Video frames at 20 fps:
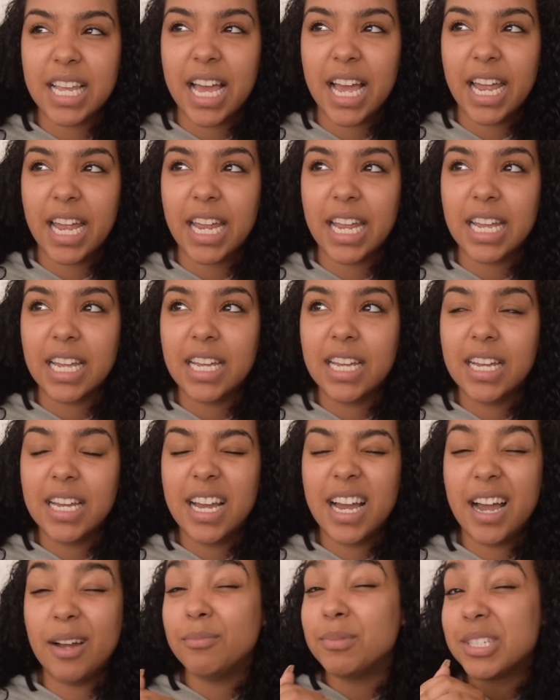like,
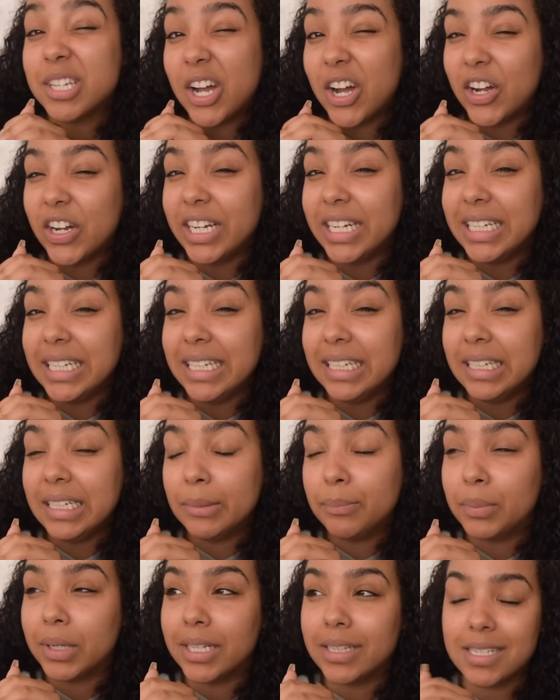I'm sorry,
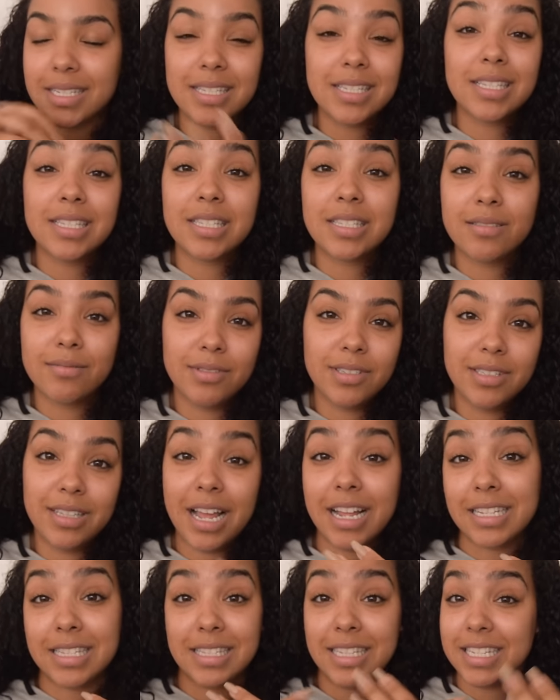but this is
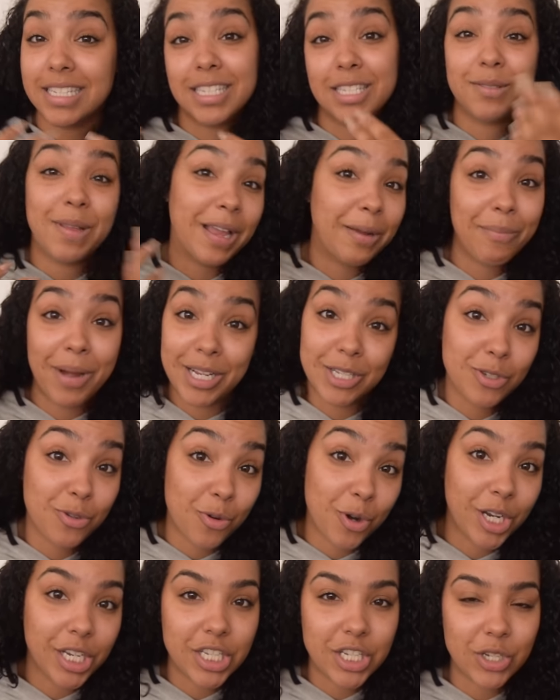that this is like my
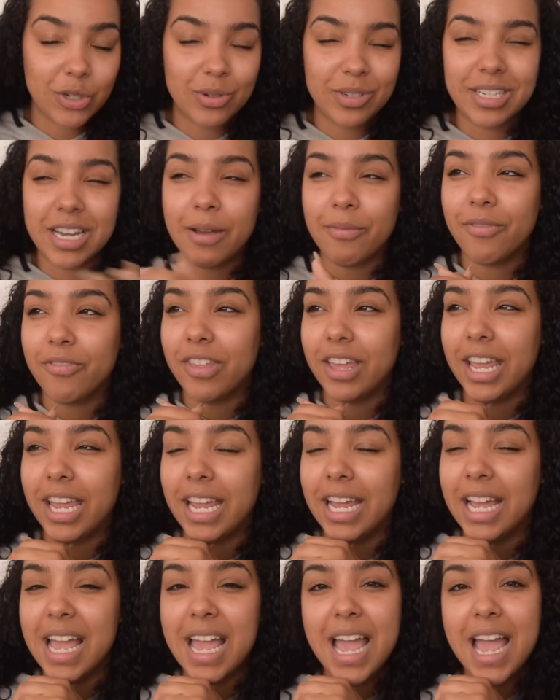story too type of
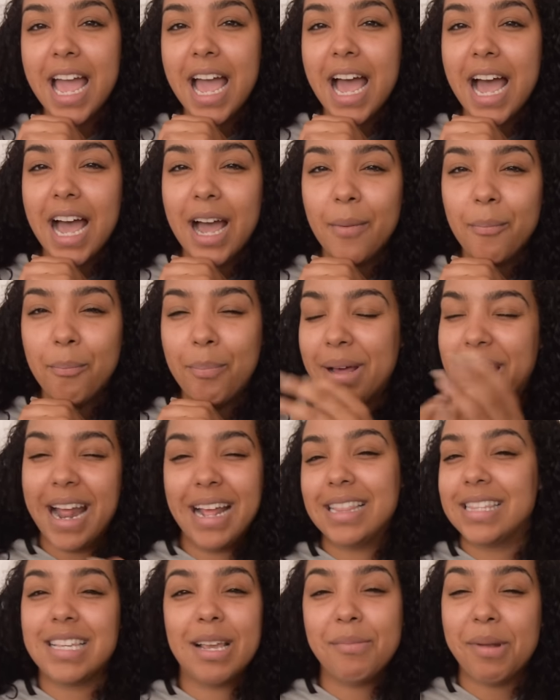thing. But
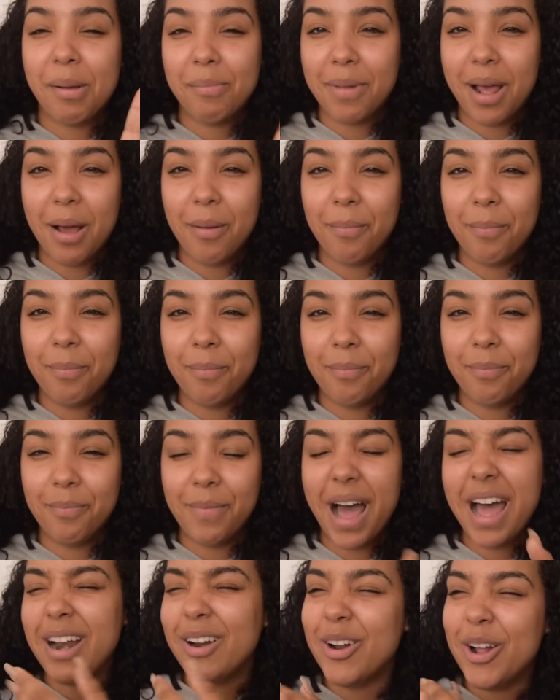at the same time, I'm not,
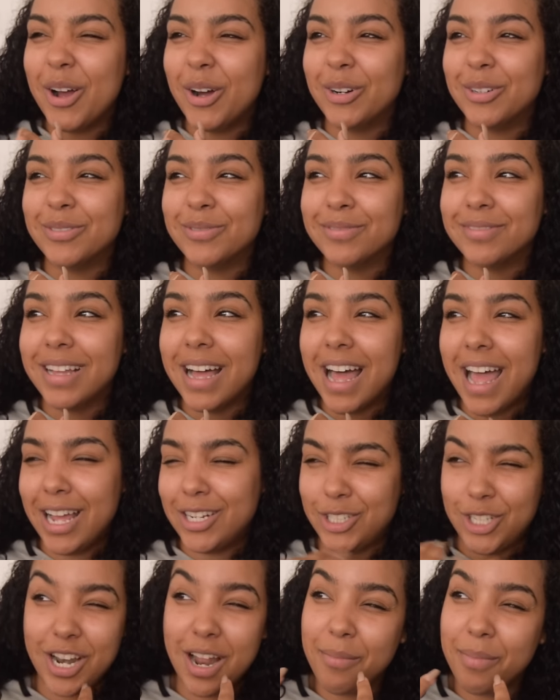I don't know.
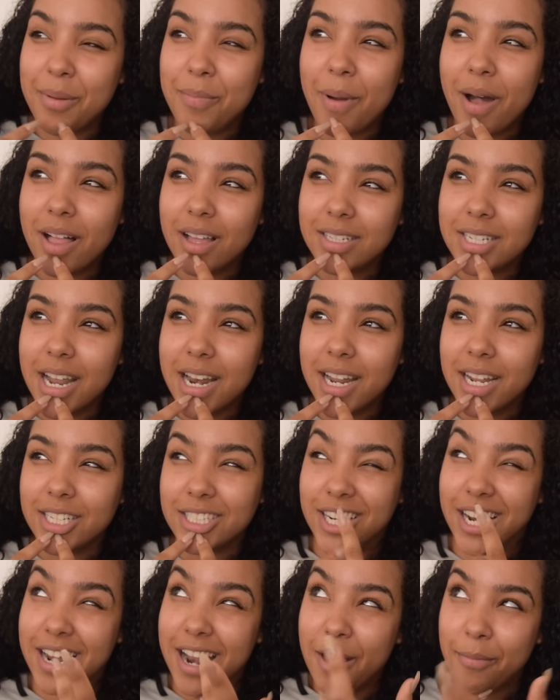Should I be apologetic?
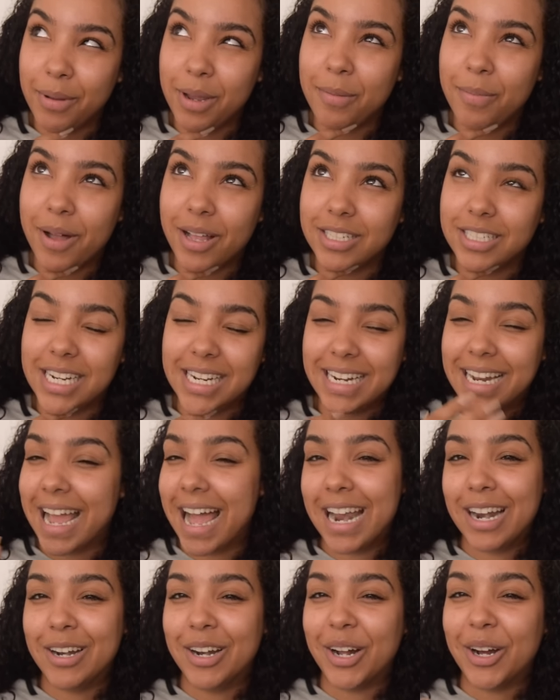Should I not be apologetic?
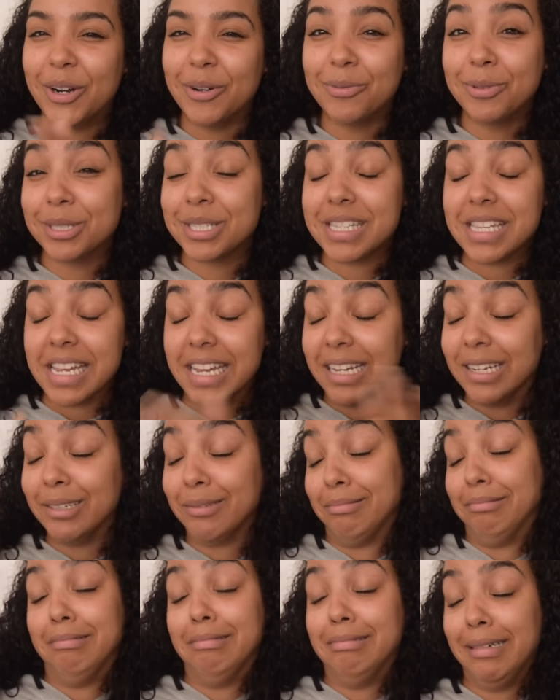I don't know. We'll see.
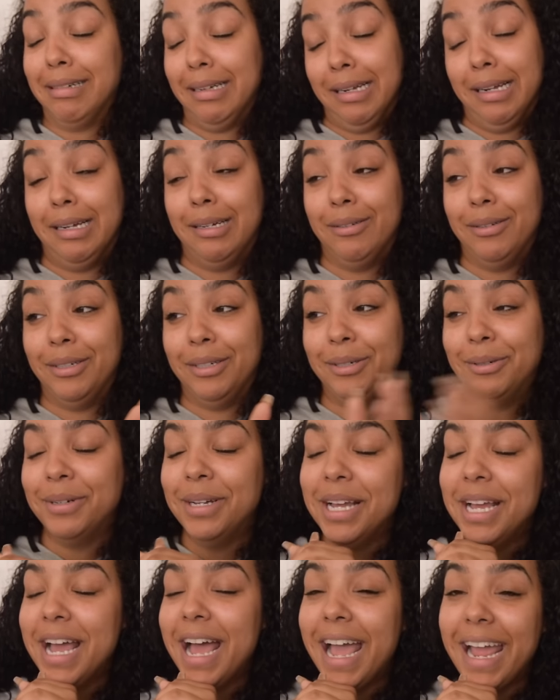I don't know.
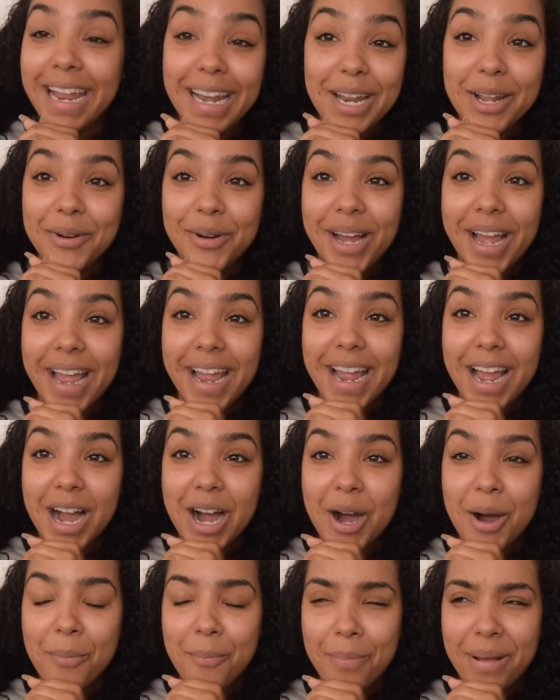Anyway,
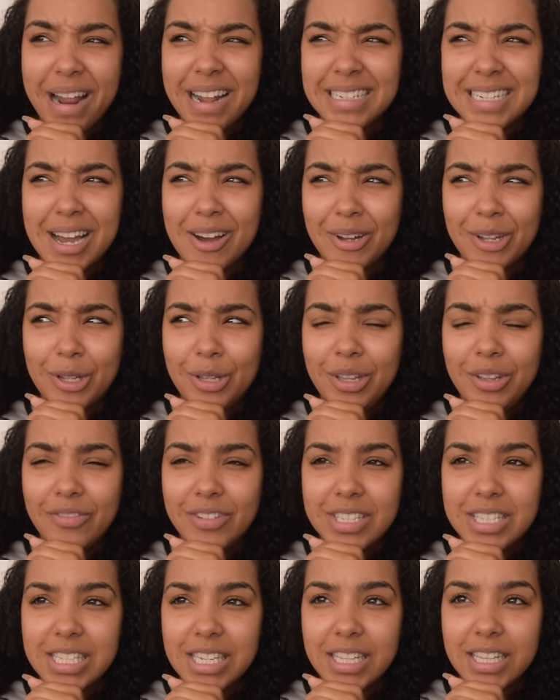um, but I doubt he'll
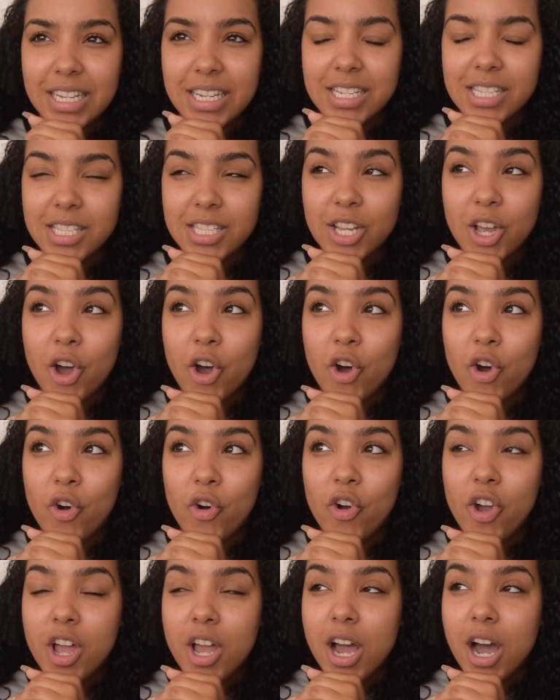even see this.
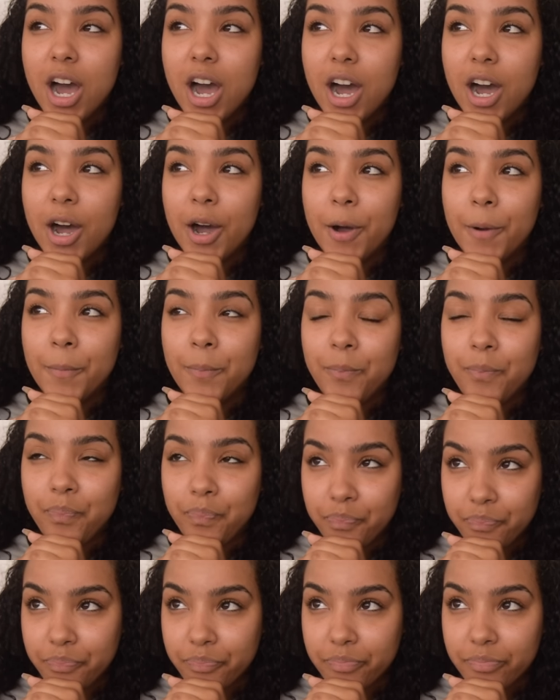So, um,
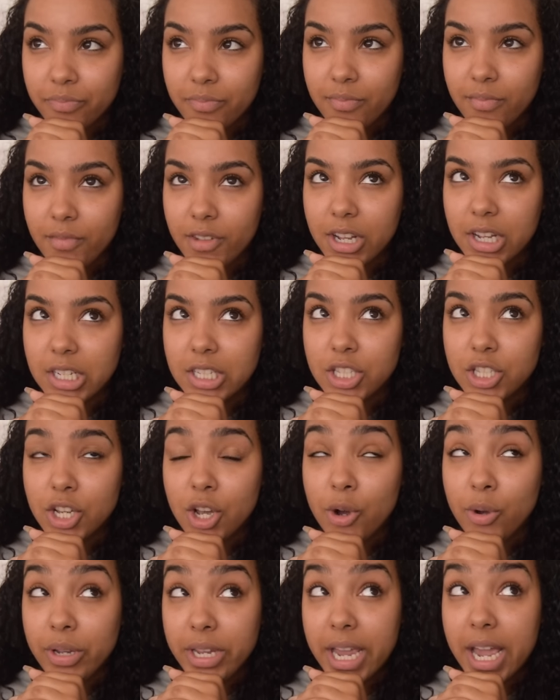
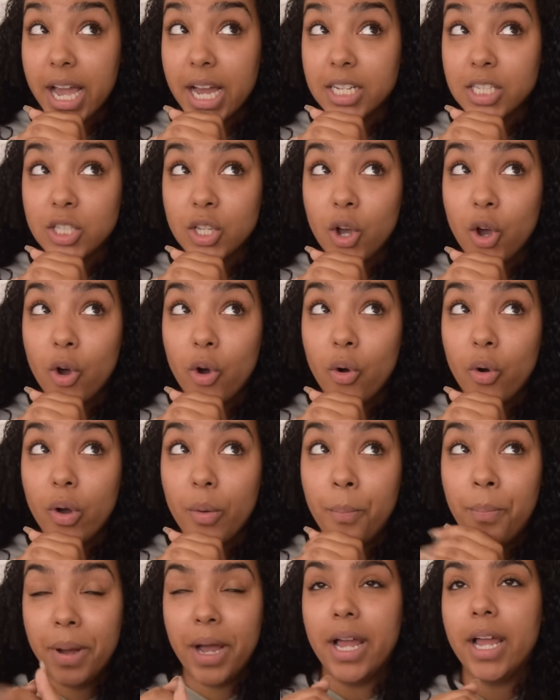so yeah,
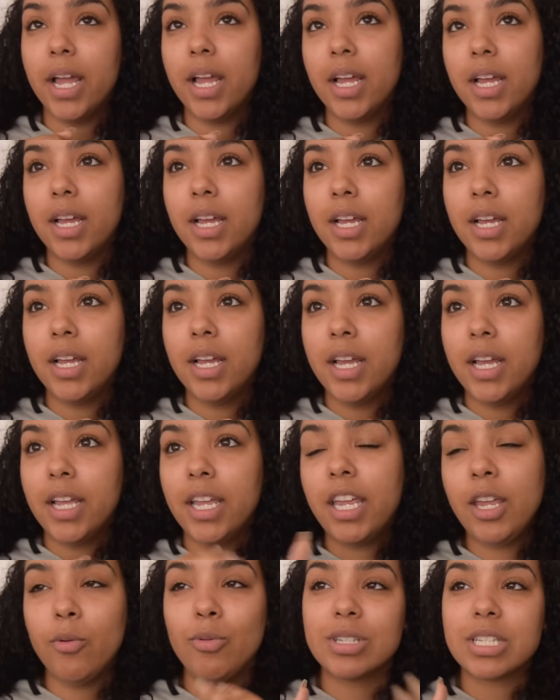so, but
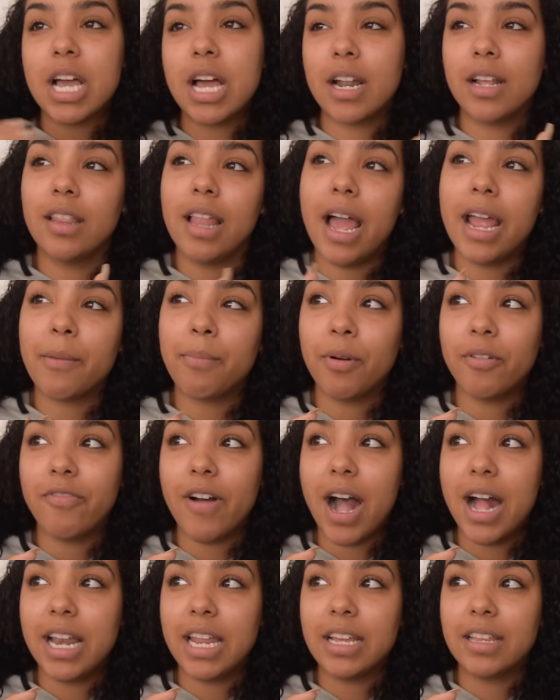he was kind of like
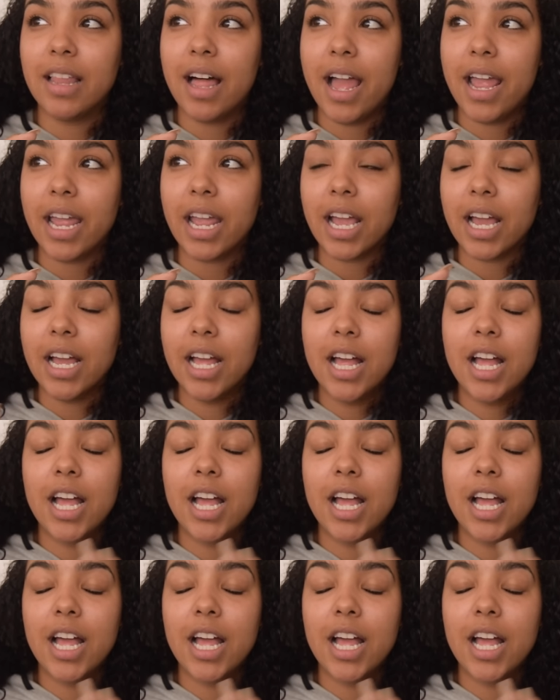providing like